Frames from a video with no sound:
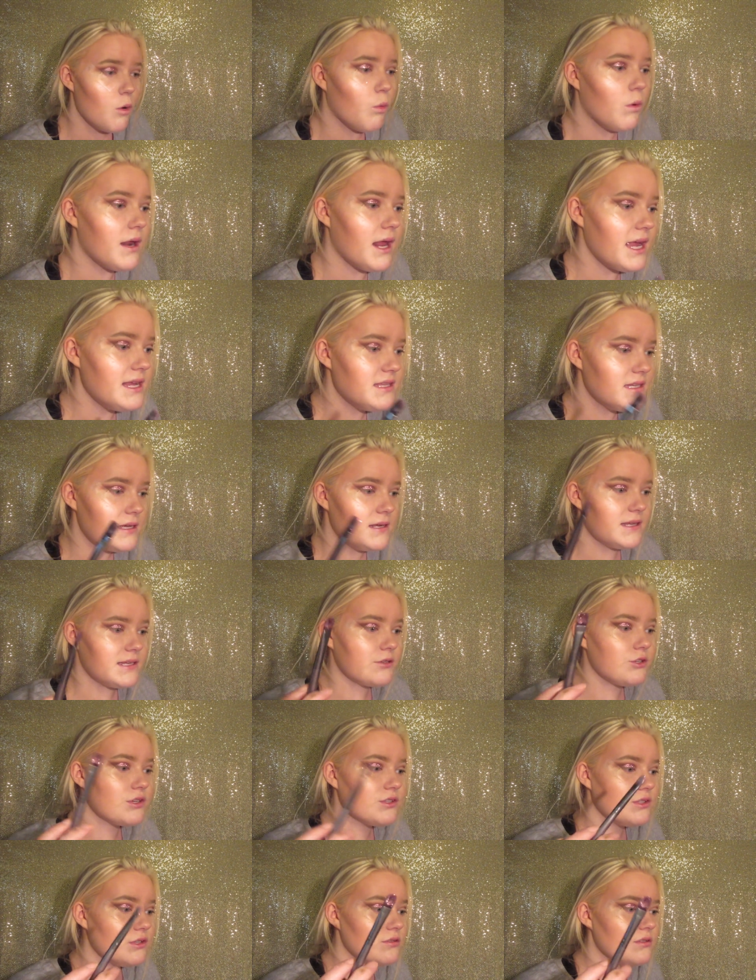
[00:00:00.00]
what I did is I
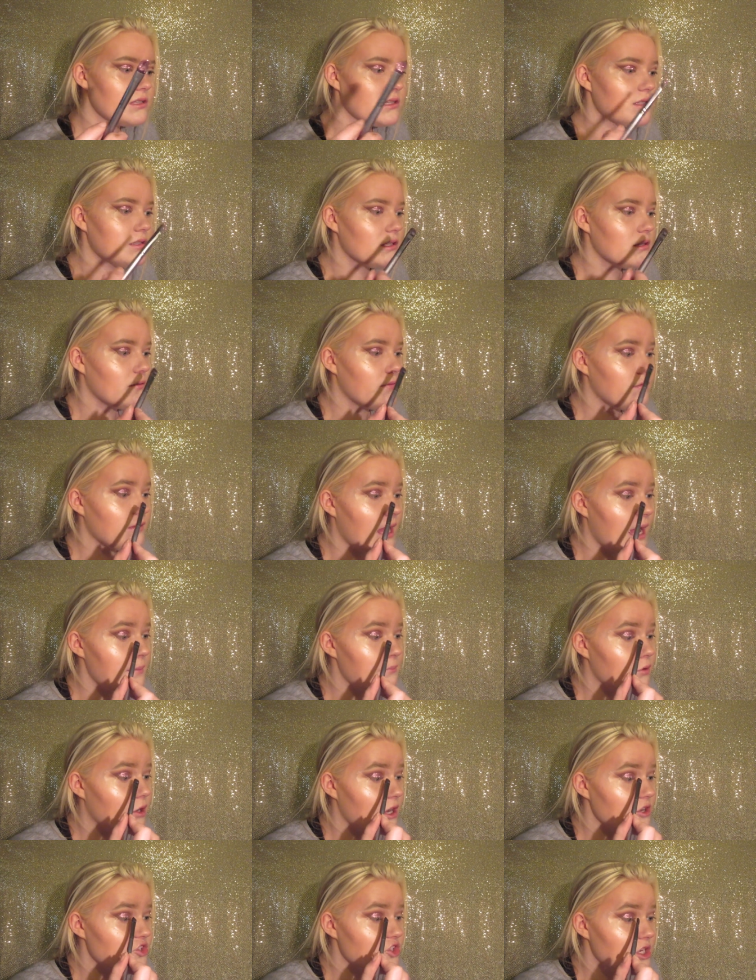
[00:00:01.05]
just used this little flat
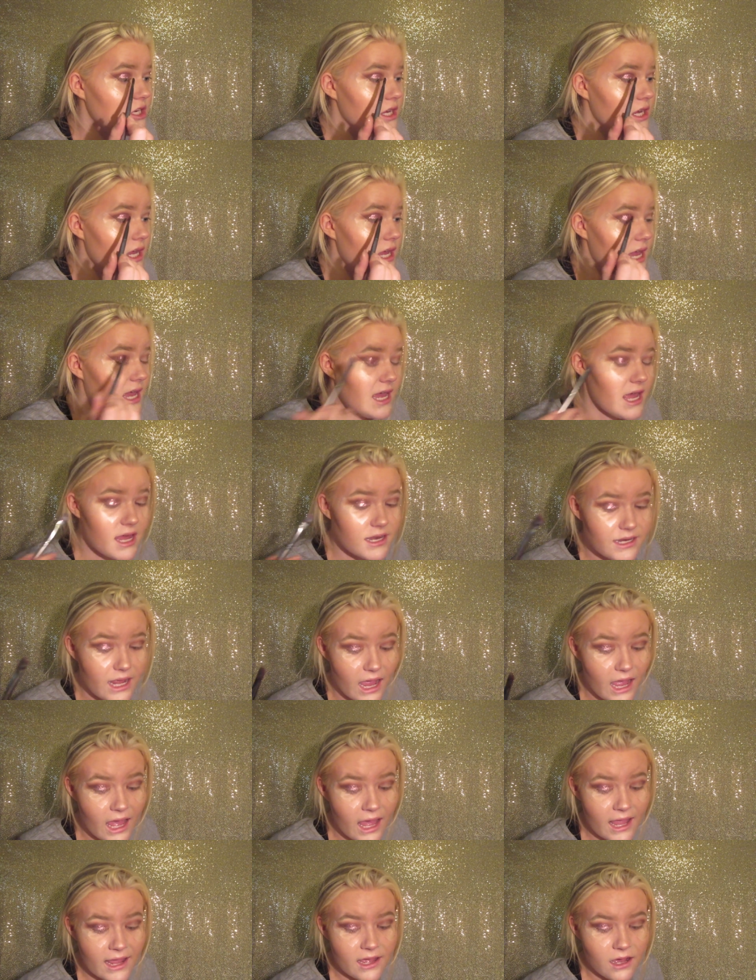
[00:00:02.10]
brush and
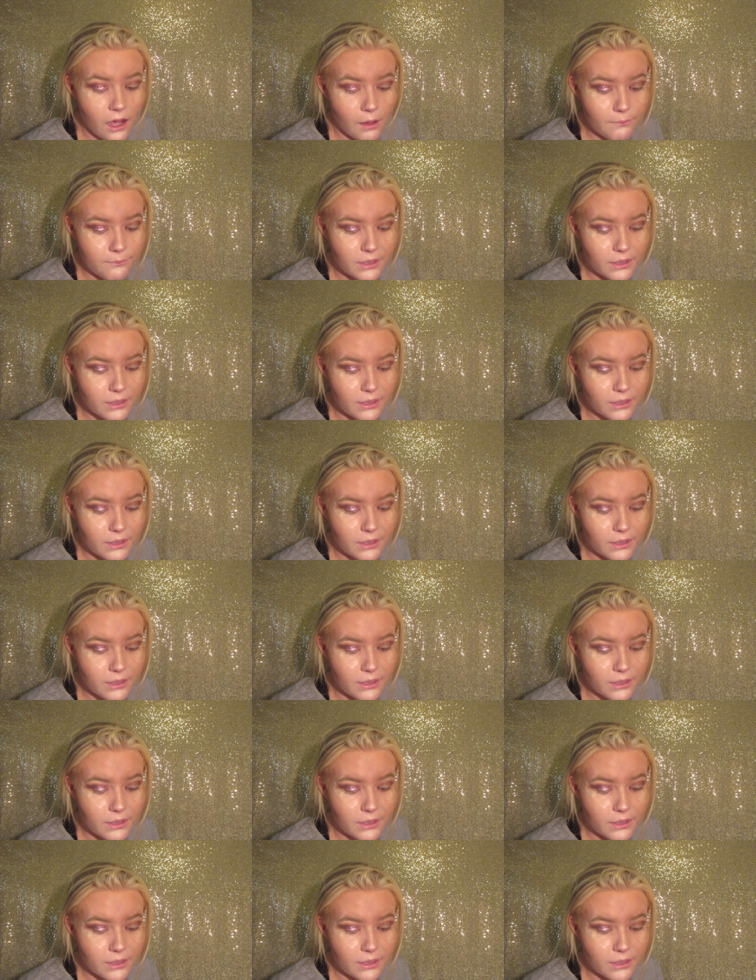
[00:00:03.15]
I um,